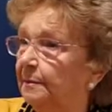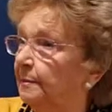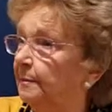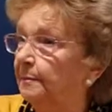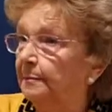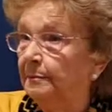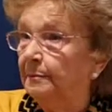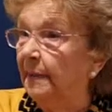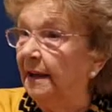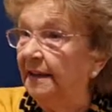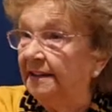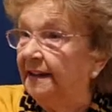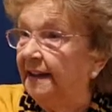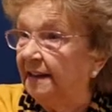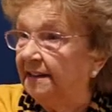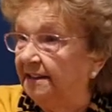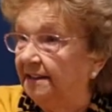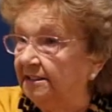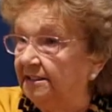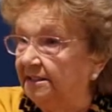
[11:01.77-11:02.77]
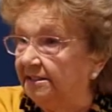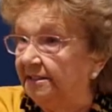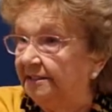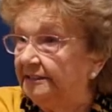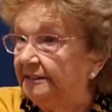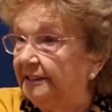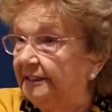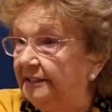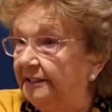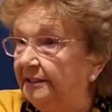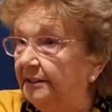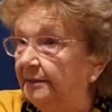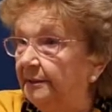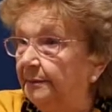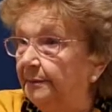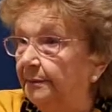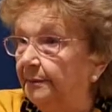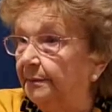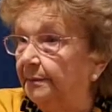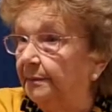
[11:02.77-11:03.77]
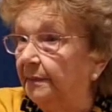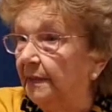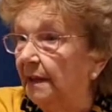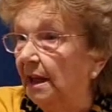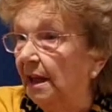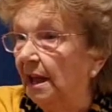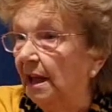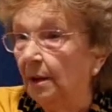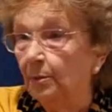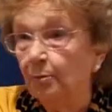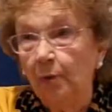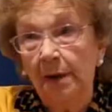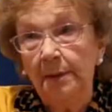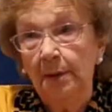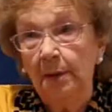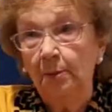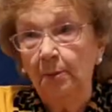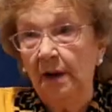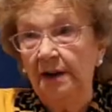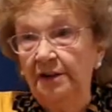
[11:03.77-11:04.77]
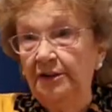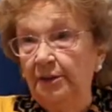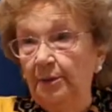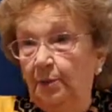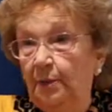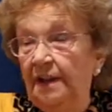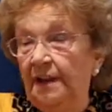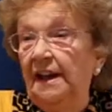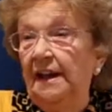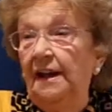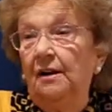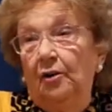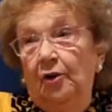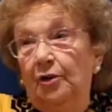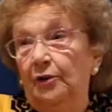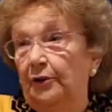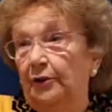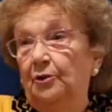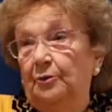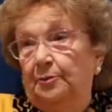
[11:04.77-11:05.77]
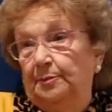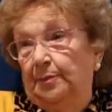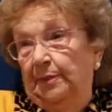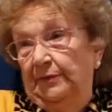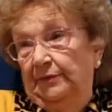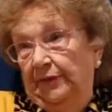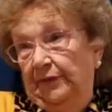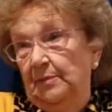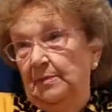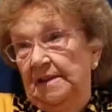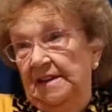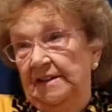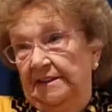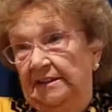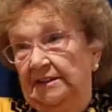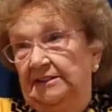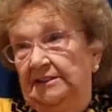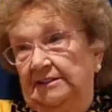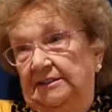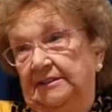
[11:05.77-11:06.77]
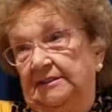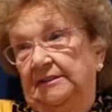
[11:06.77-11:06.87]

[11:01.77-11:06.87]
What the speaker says: Mind I didn't. And when they went away, I got up as they made us.